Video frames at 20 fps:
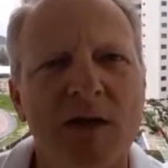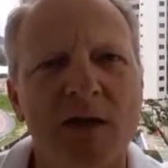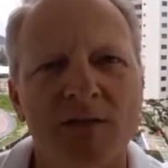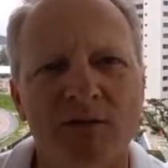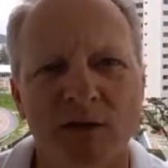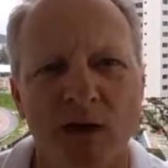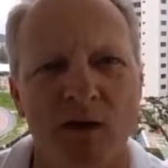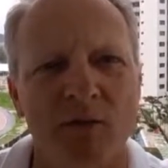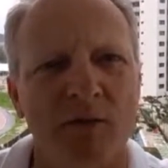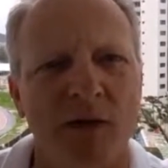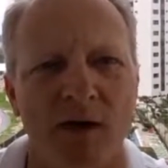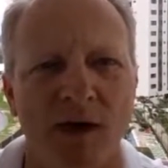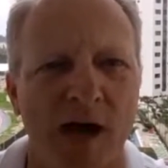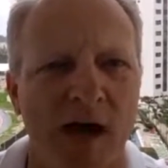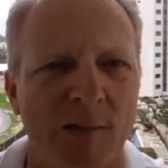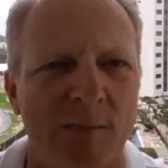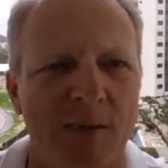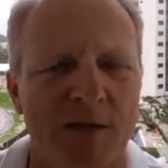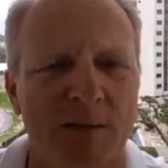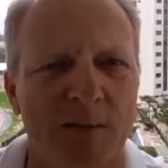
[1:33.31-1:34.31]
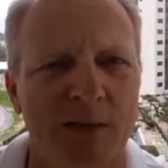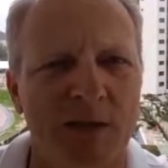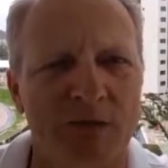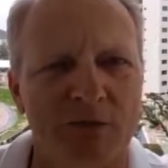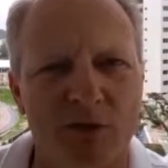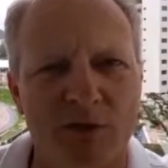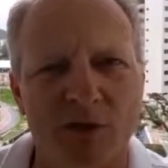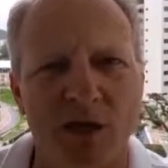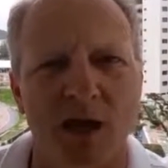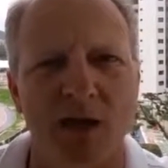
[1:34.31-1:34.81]
So very happy to be
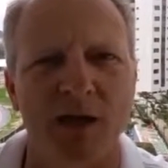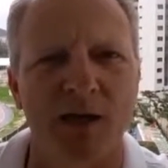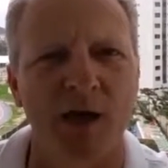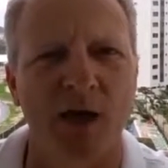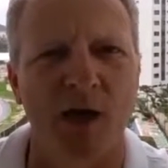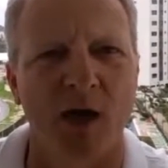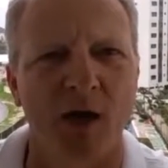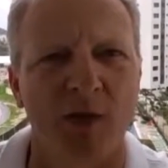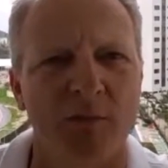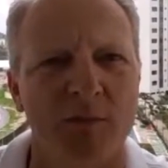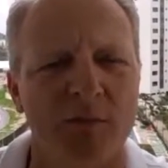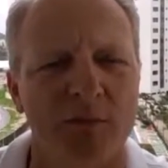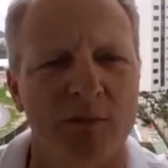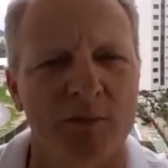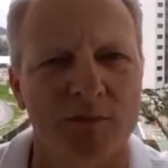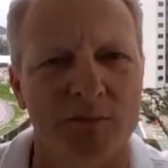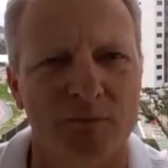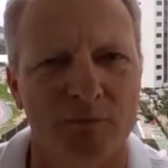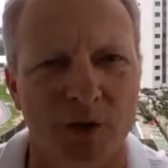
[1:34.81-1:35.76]
returning home.